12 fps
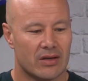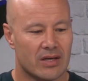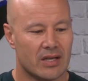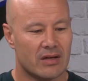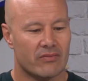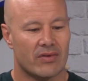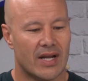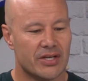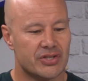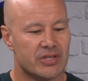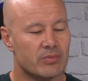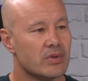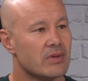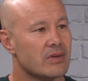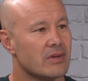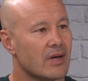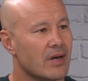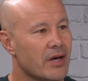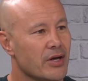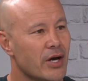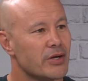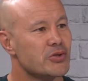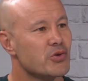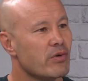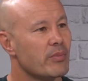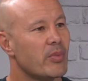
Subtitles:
you get in a relationship with a coach or a